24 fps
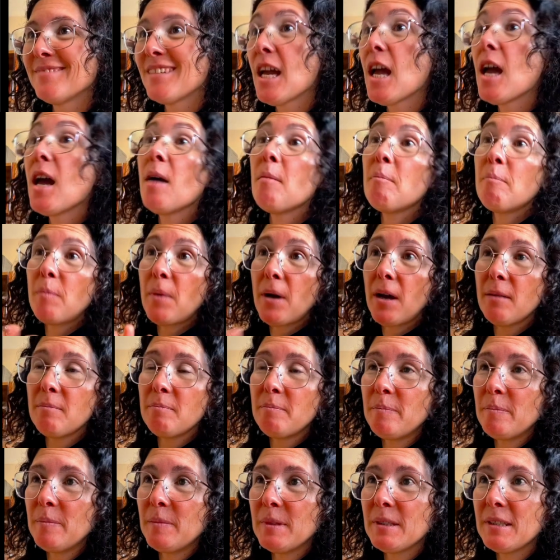That's my
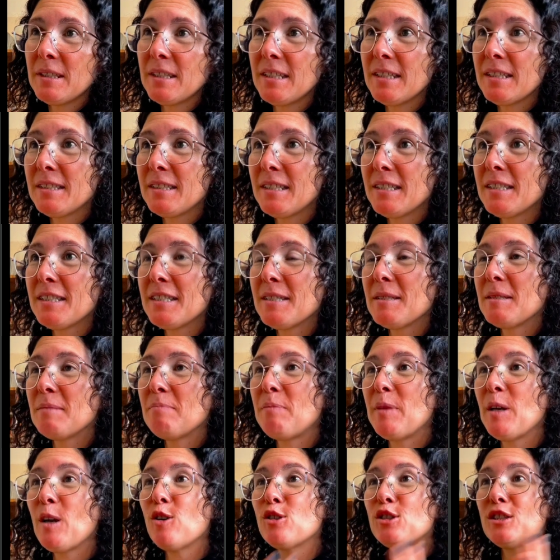PayPal experience.
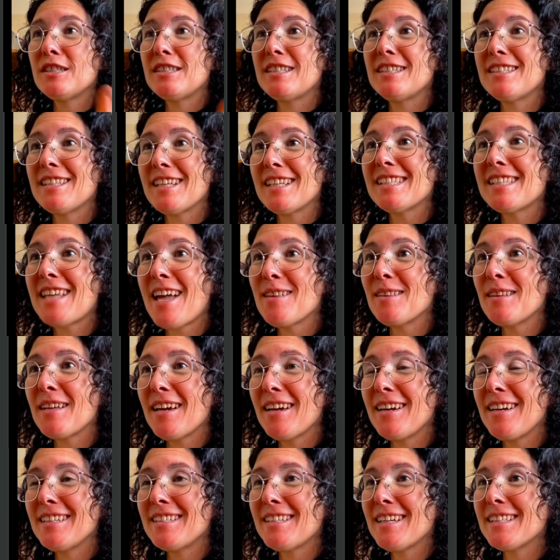
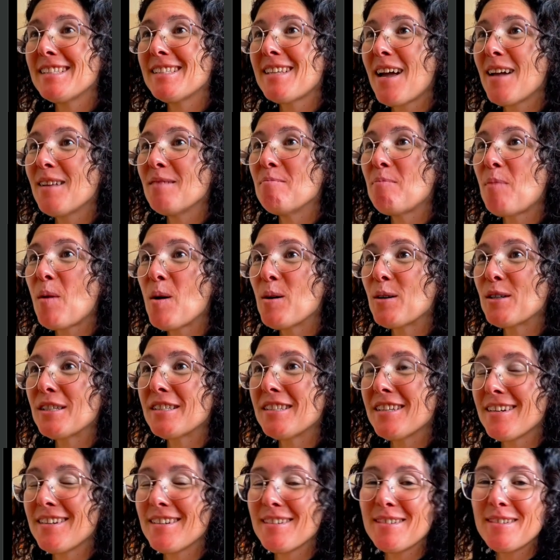It's a sandbox
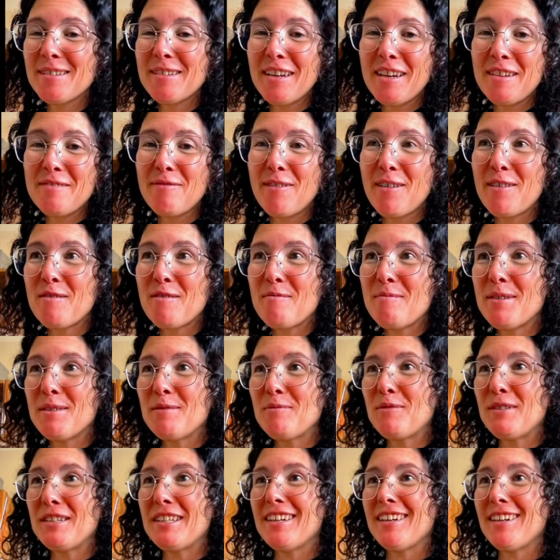environment.
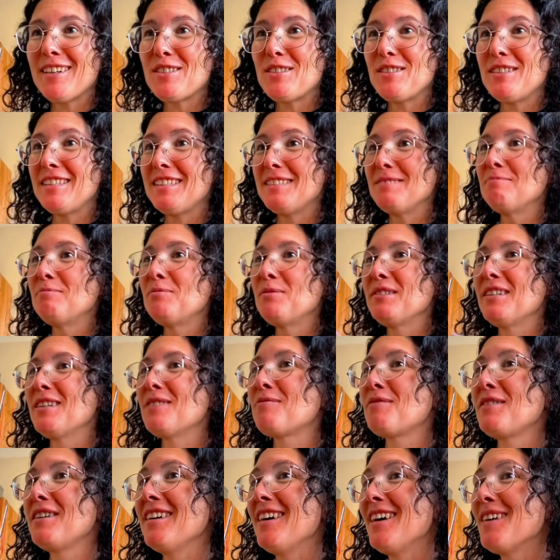We actually
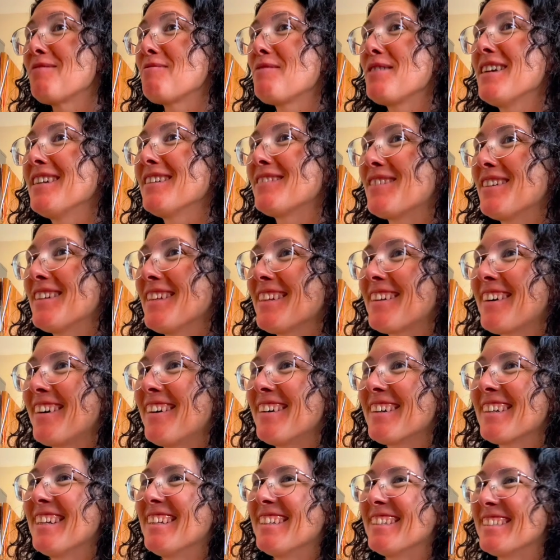we
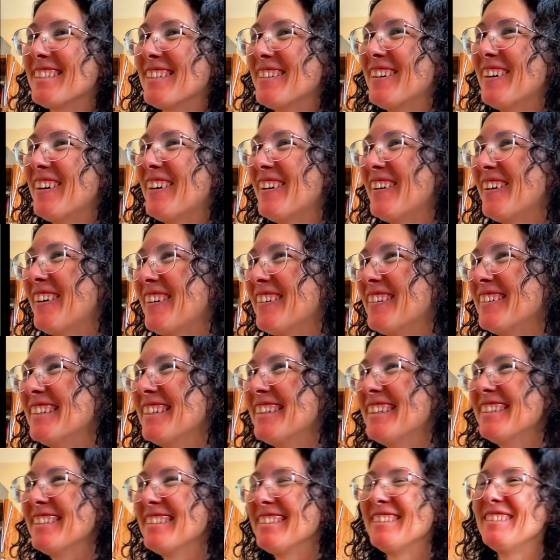are paying for it.
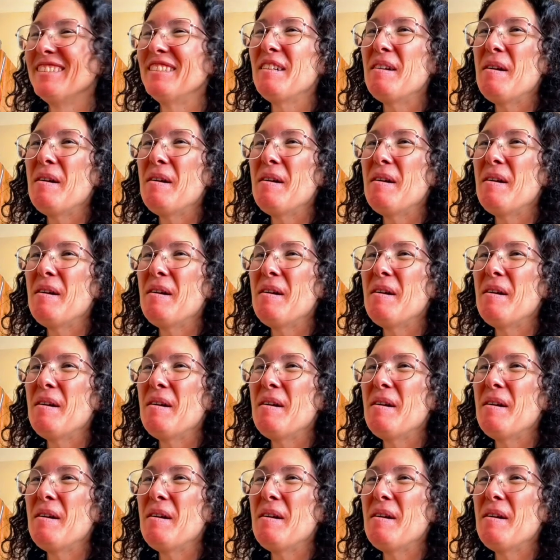So.